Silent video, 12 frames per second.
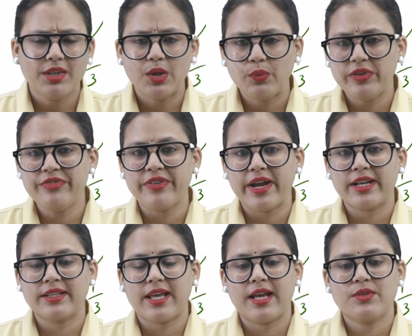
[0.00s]
We
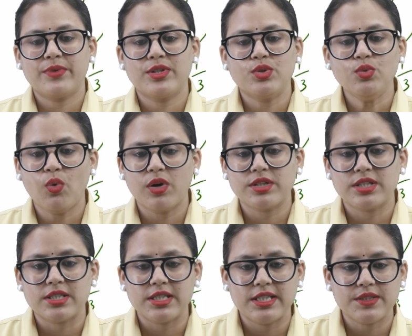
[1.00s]
find that when two
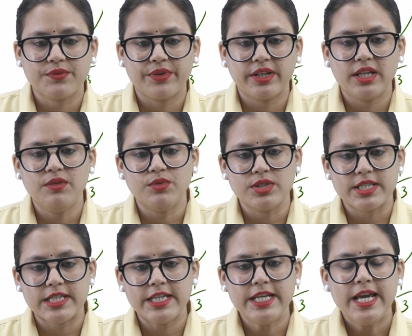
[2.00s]
quantities vary
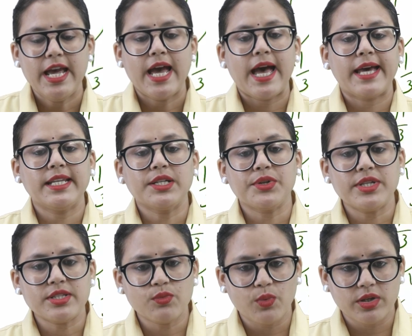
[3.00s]
inversely, an
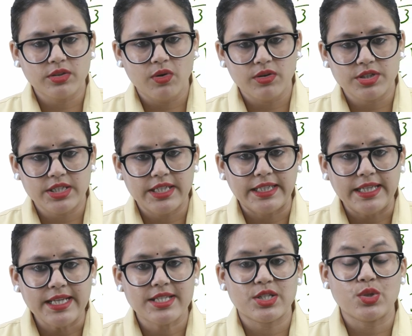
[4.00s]
increase in one quantity
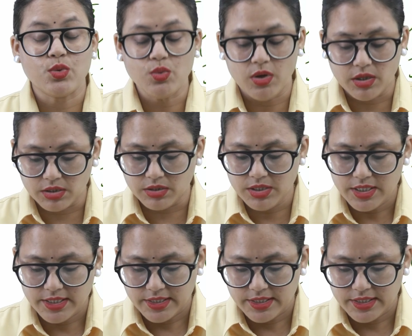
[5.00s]
leads to a